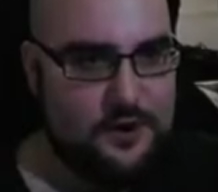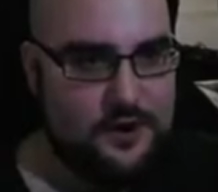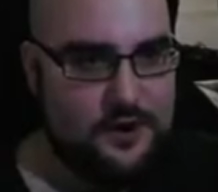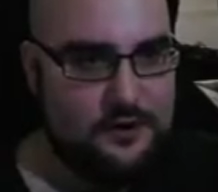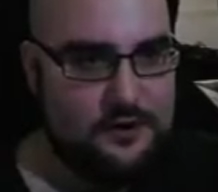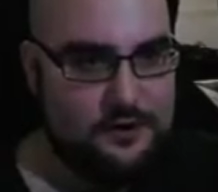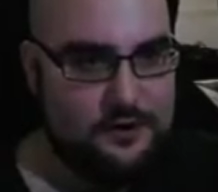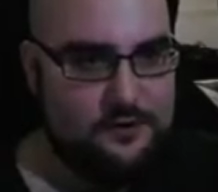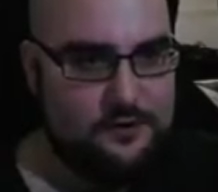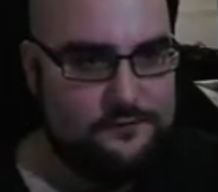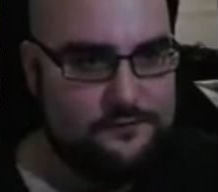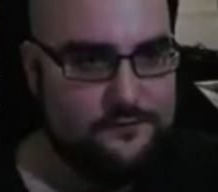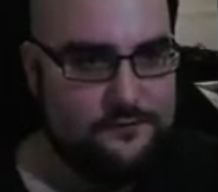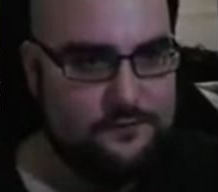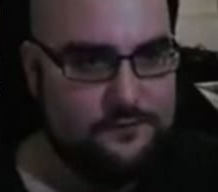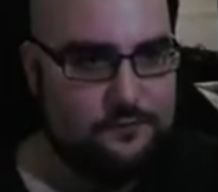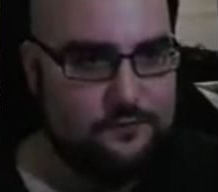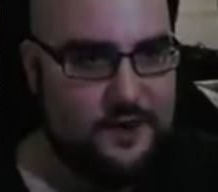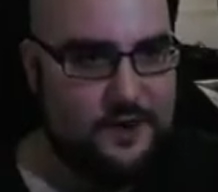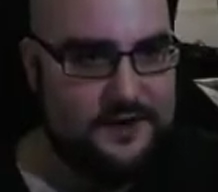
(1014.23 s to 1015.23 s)
are
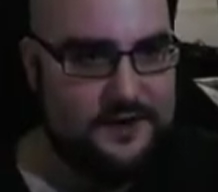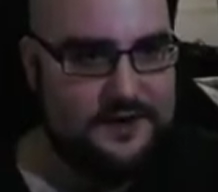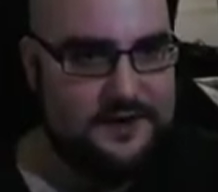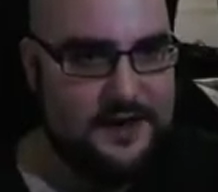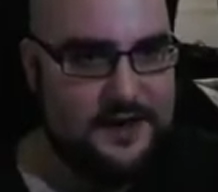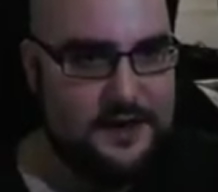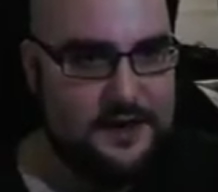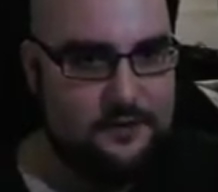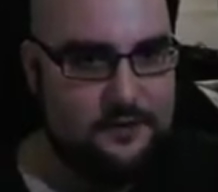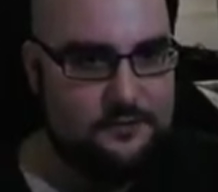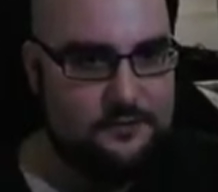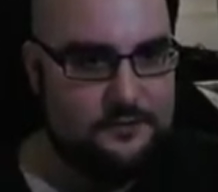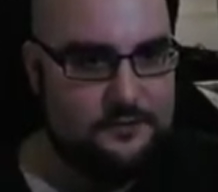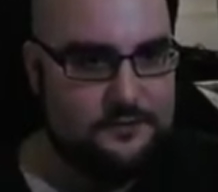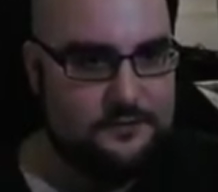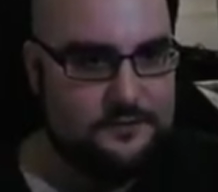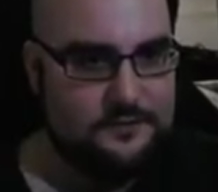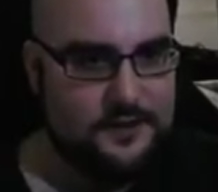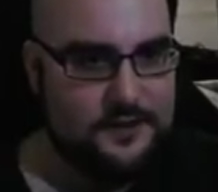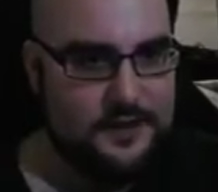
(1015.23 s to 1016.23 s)
for right now.
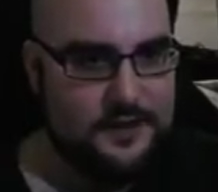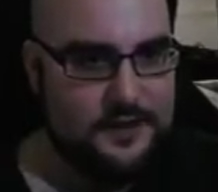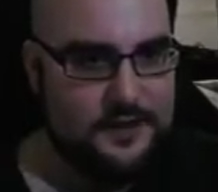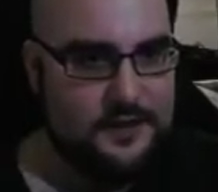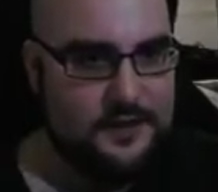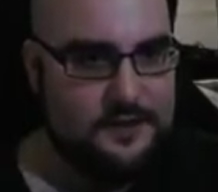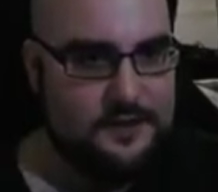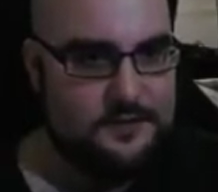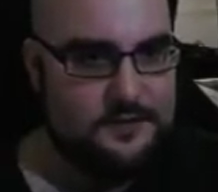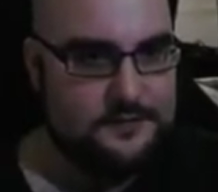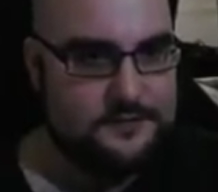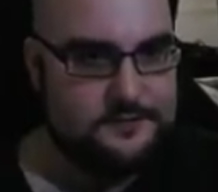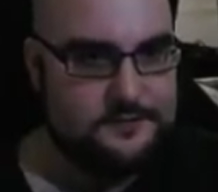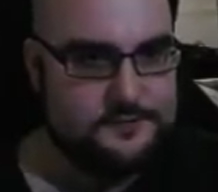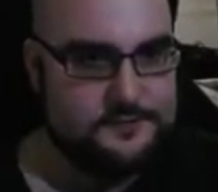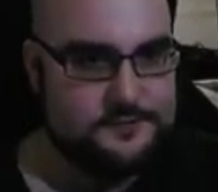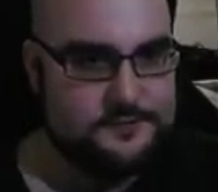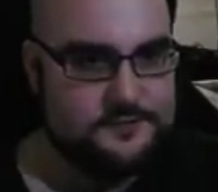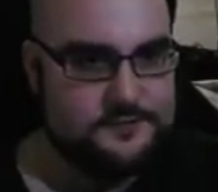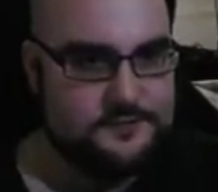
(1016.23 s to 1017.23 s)

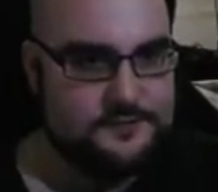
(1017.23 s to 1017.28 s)
And